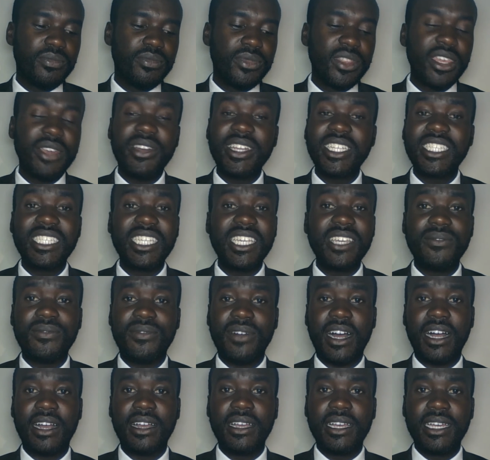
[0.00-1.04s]
the
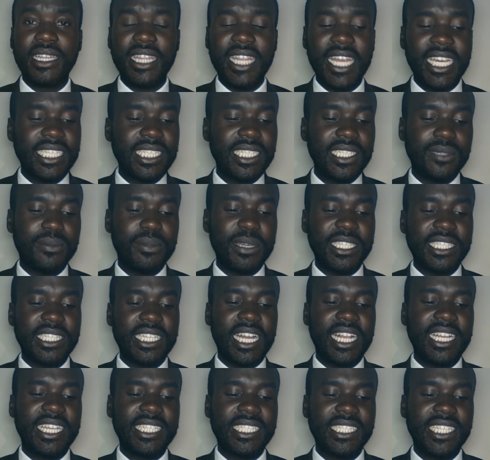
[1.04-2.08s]
receiver. That is
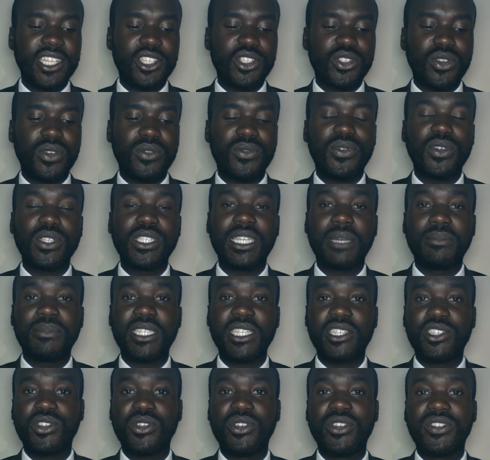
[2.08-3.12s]
basically section 4,
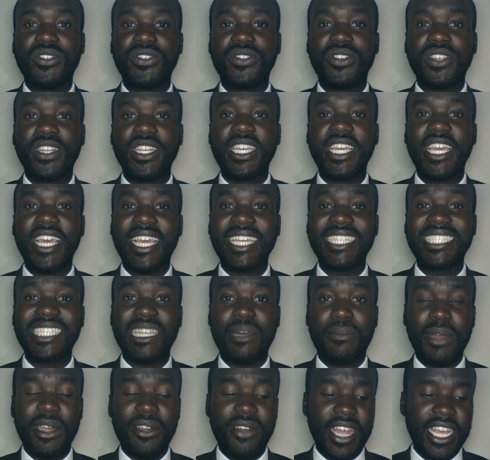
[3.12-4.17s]
subsection 3A
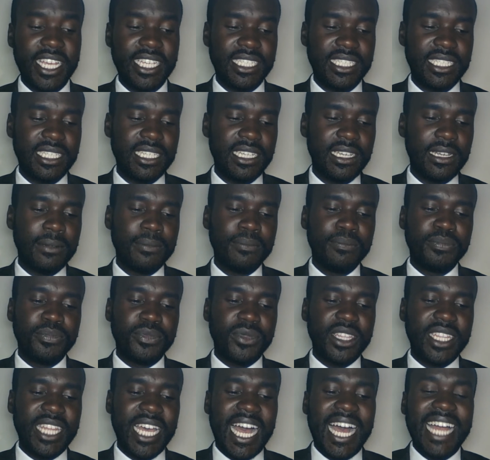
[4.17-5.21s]
summarized.
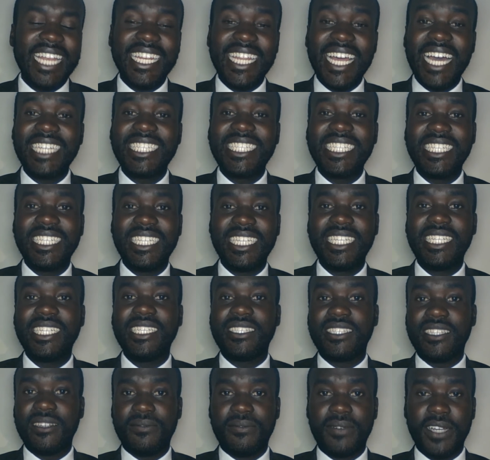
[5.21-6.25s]
And that indeed
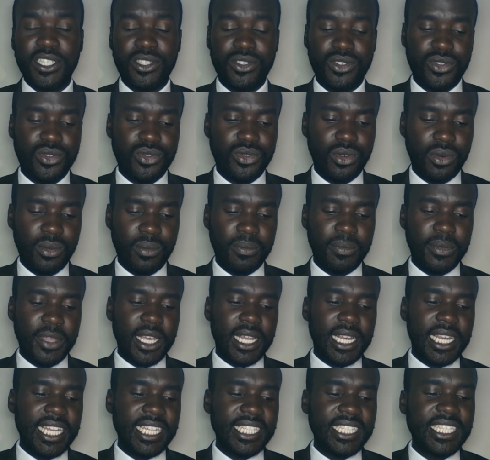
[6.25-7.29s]
is the first rule.
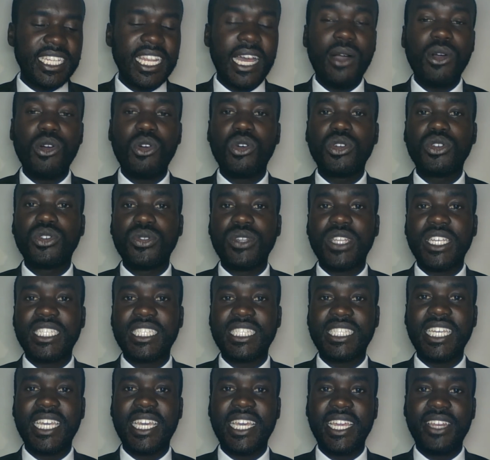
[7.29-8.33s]
Let's now go to the
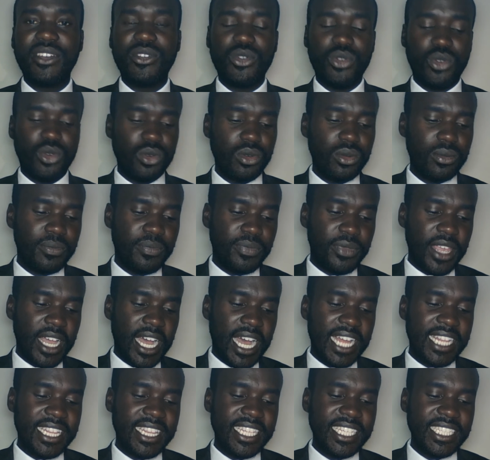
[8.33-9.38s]
second rule,
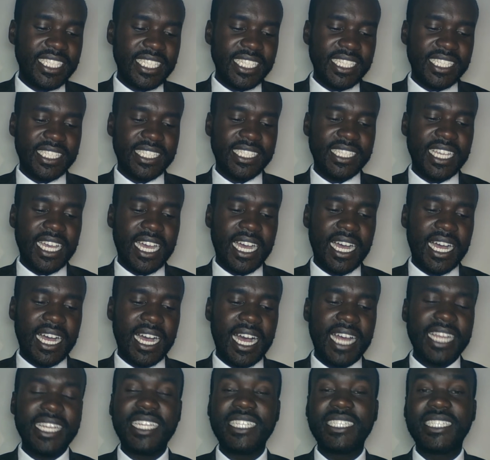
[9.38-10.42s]
and this is
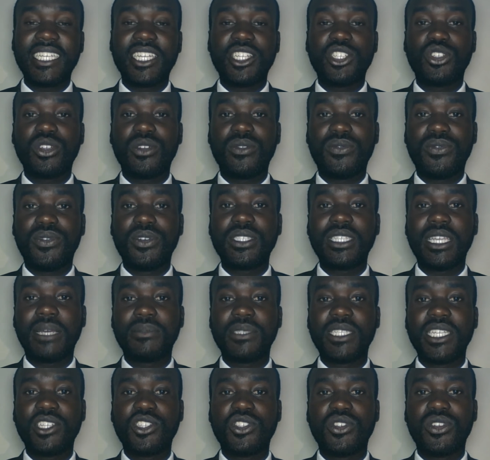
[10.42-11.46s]
under section 4,
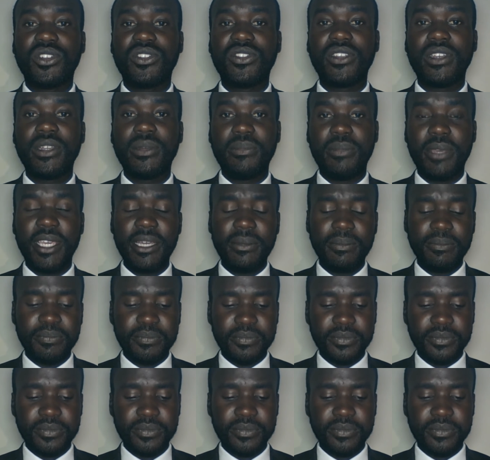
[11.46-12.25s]
subsection 3B,